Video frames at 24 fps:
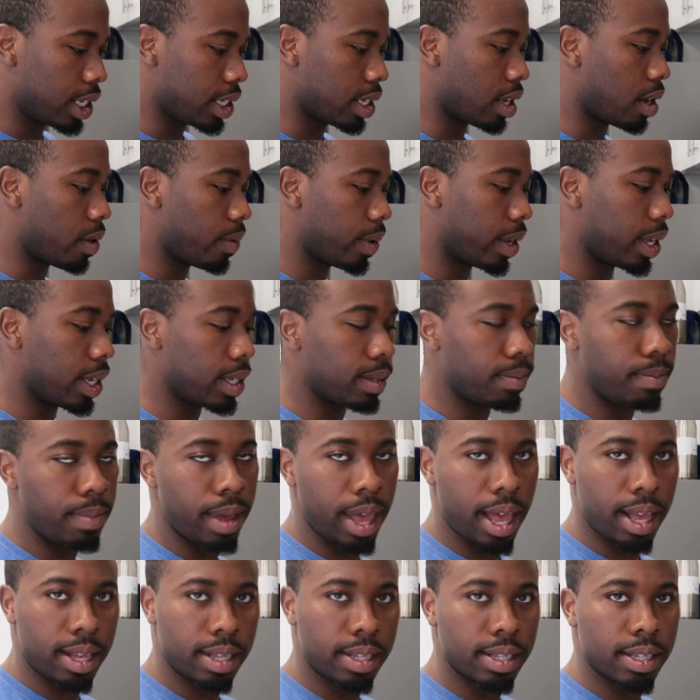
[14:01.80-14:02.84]
is always
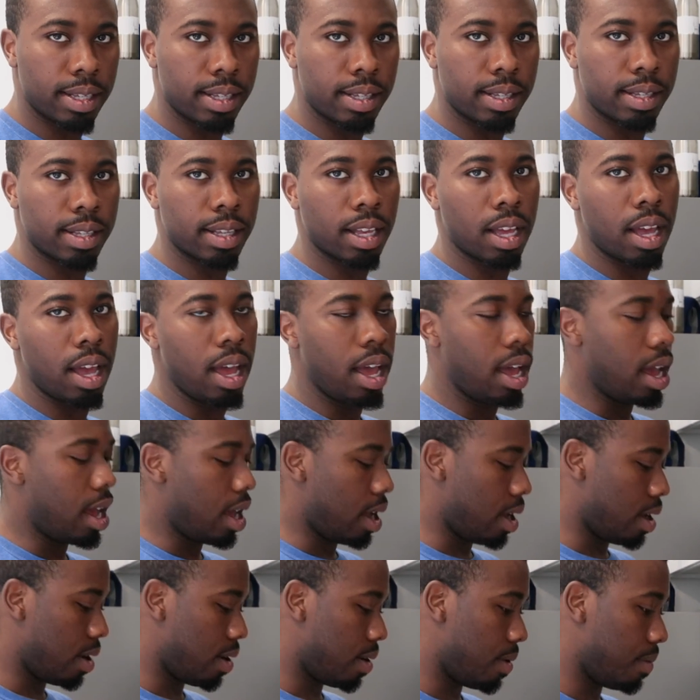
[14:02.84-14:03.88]
best
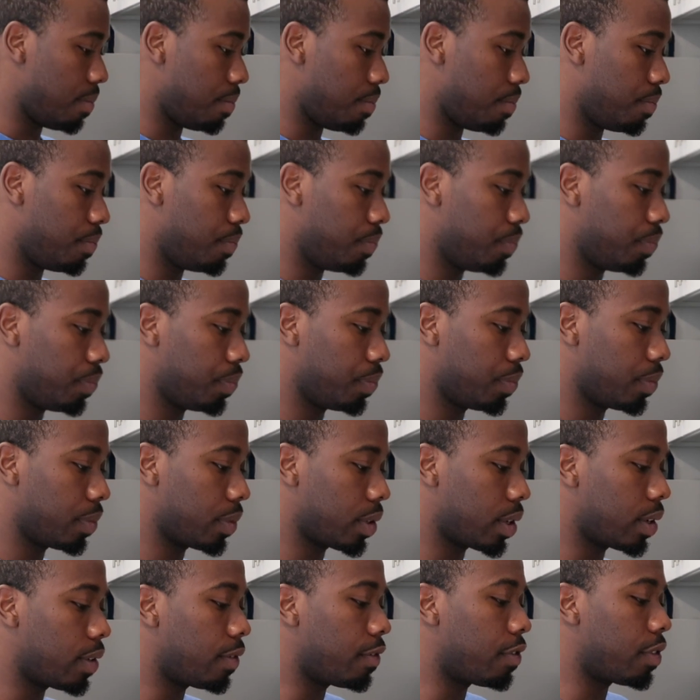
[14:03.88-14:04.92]

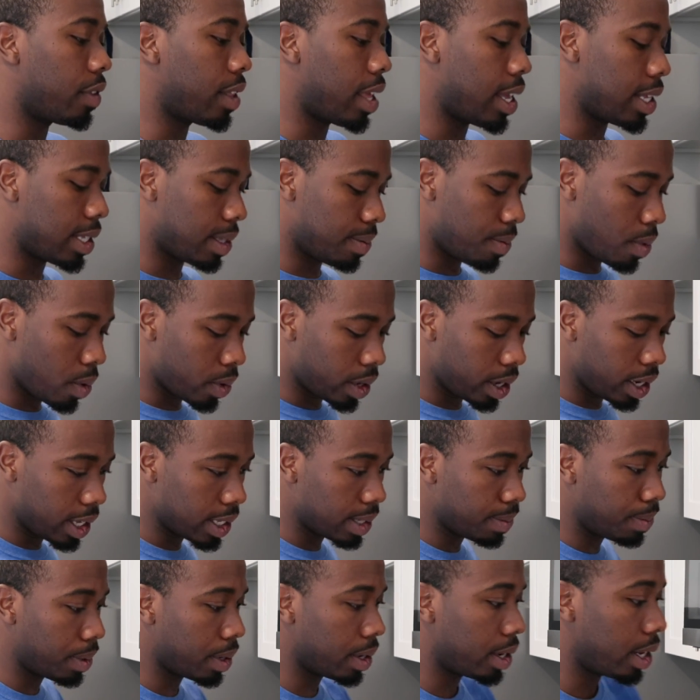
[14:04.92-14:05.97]
for that
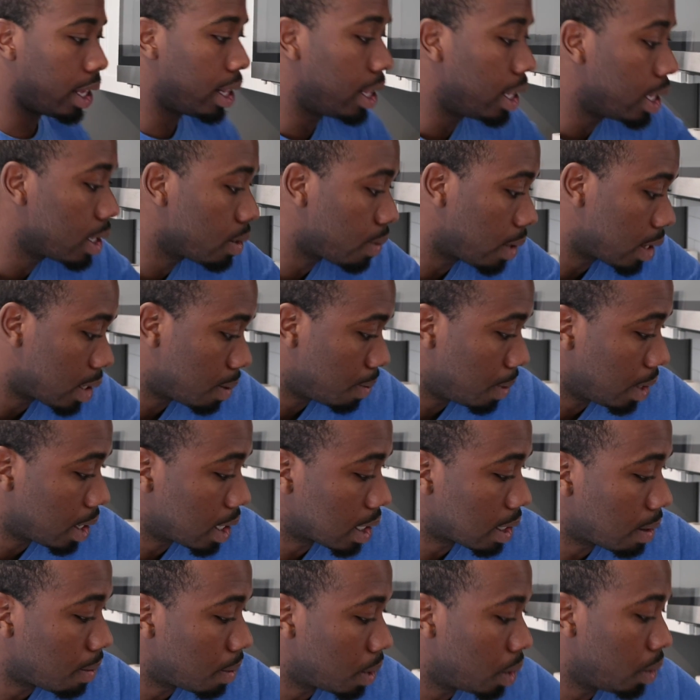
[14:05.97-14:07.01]
smokiness. But in this recipe,
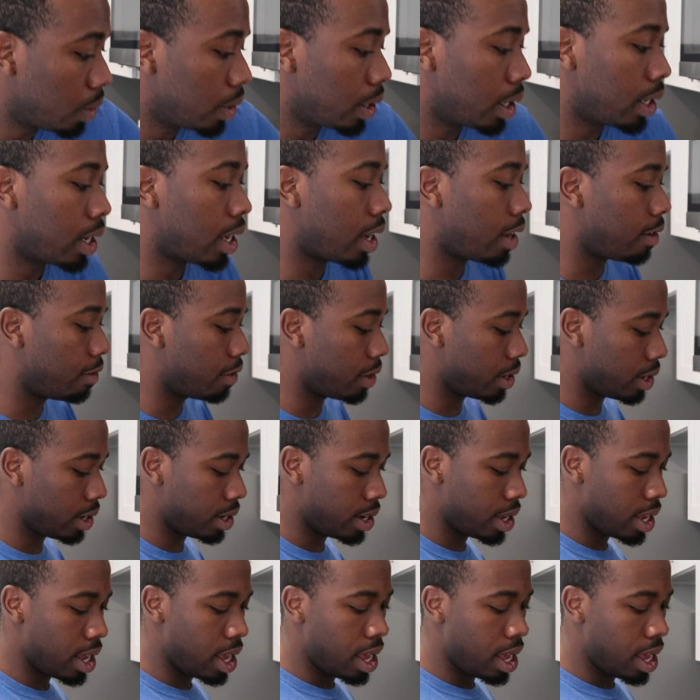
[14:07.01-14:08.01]
because I'm gonna do it in the oven,